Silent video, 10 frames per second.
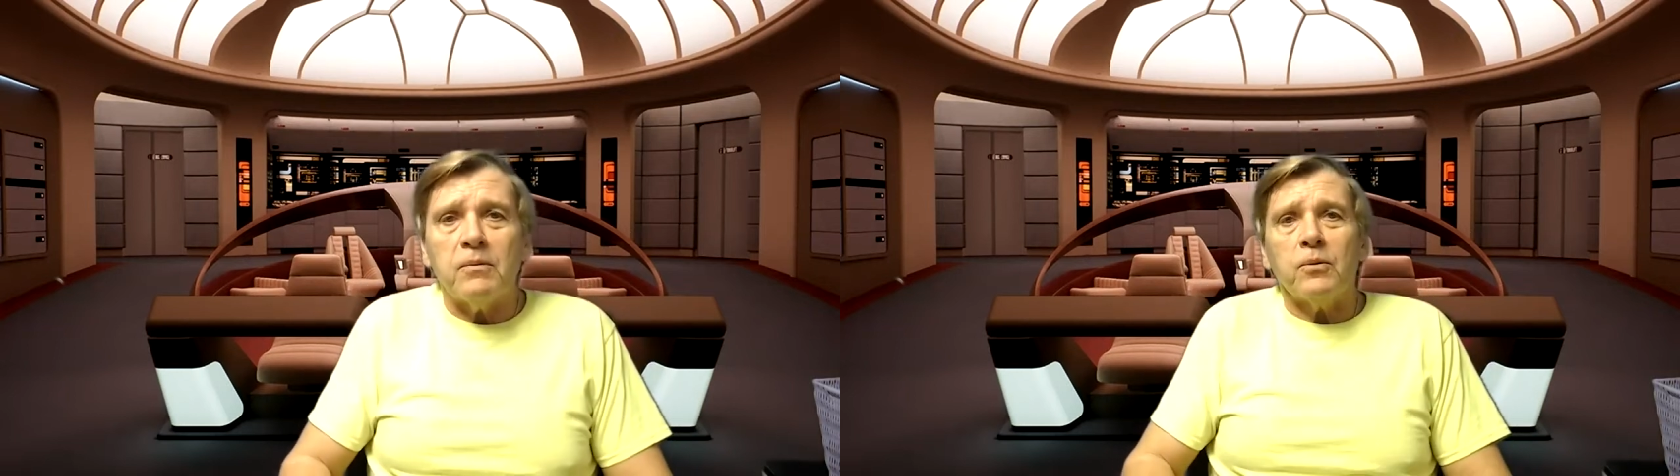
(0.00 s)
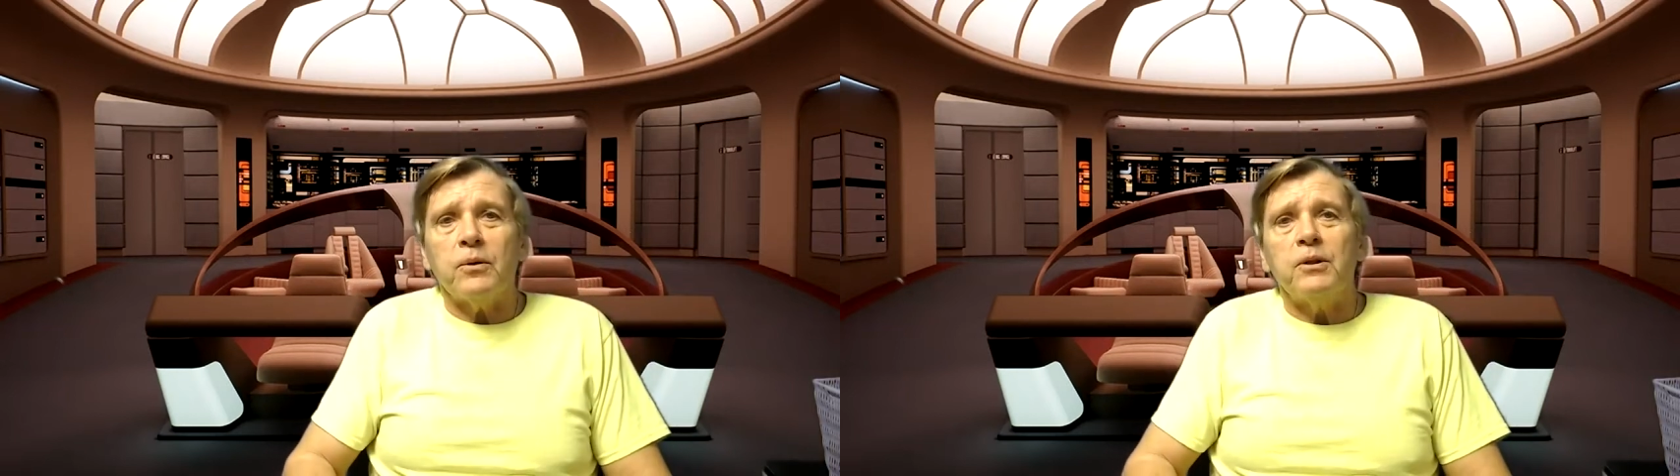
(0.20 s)

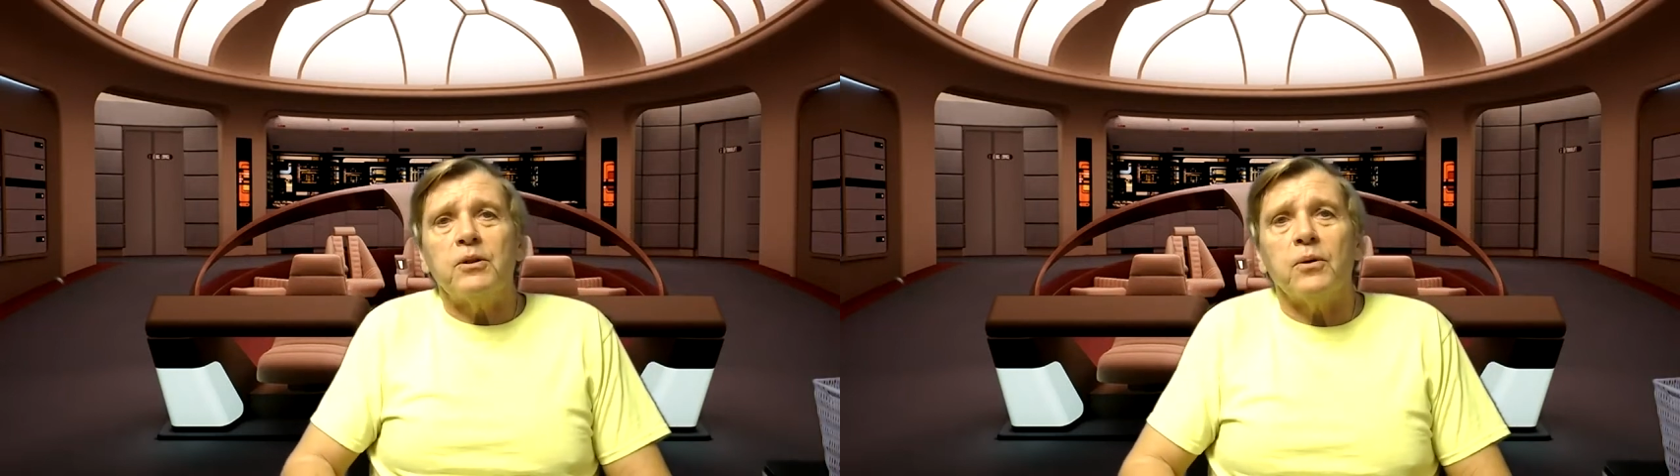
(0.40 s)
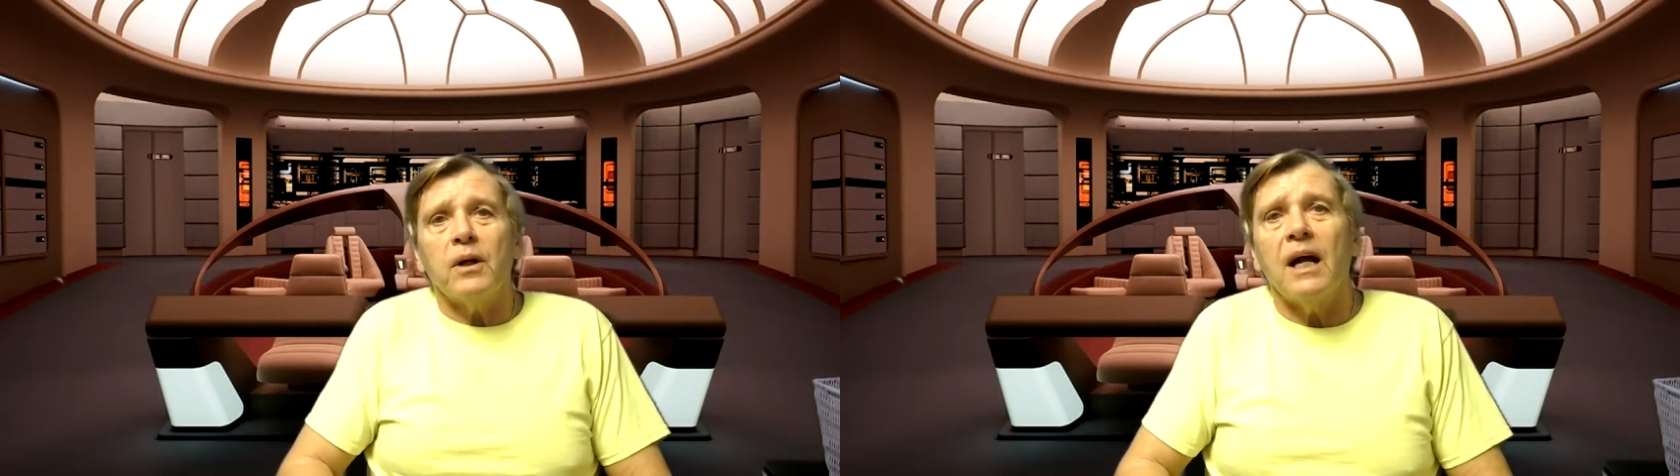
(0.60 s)
and we've been
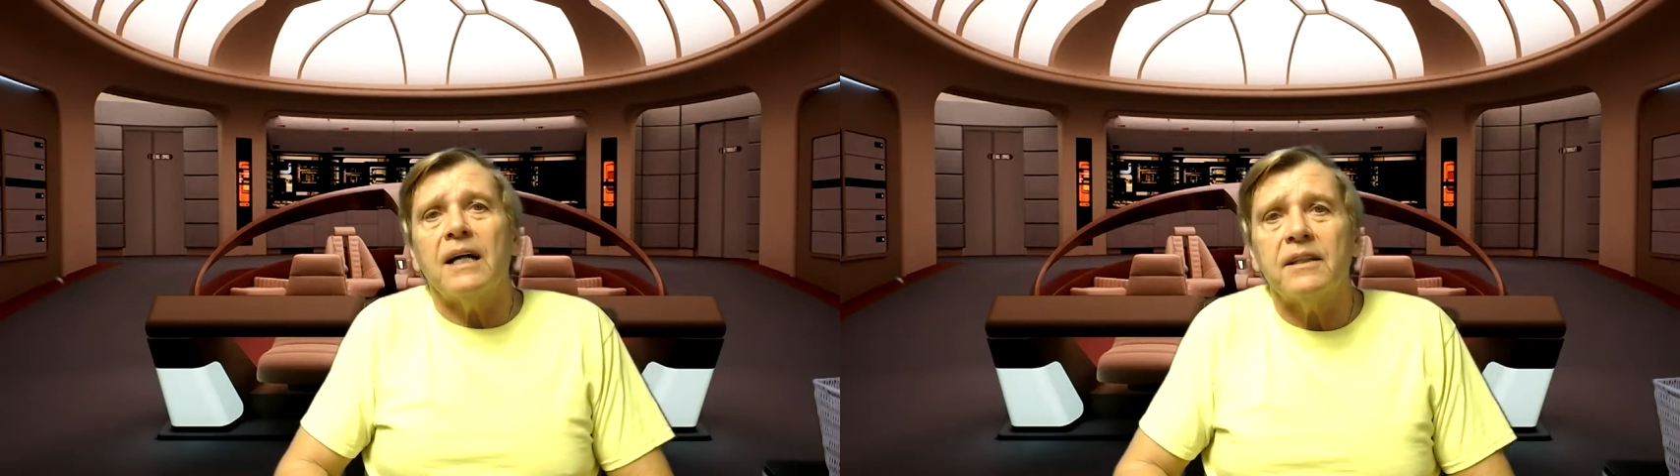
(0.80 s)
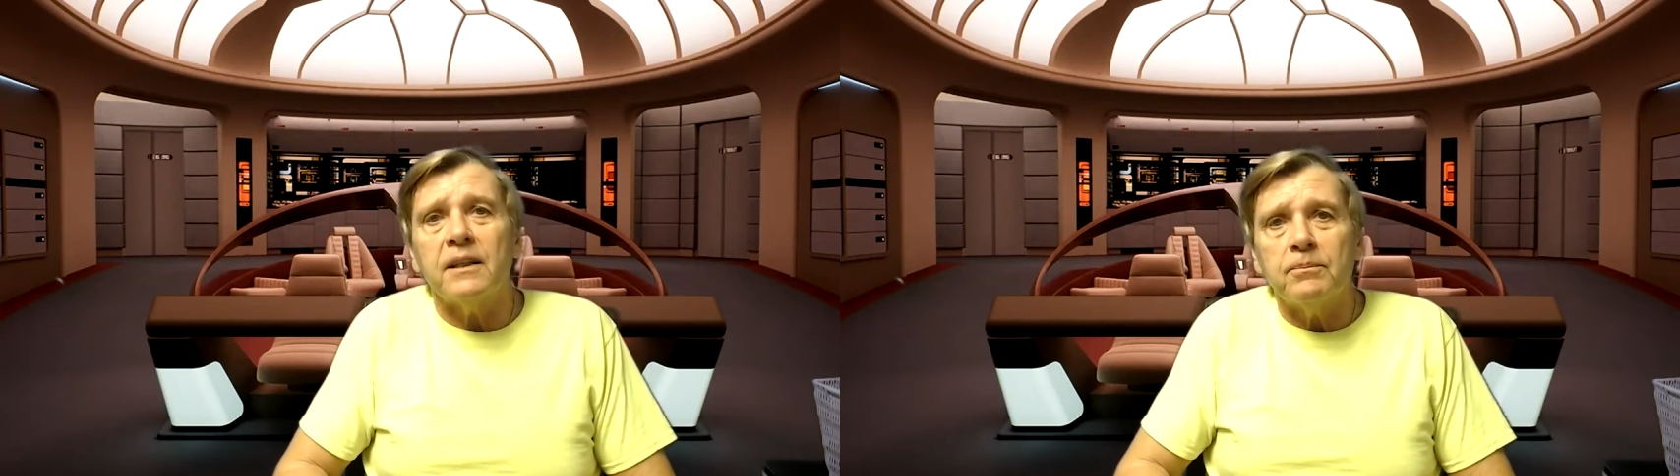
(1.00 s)
doing a lot of the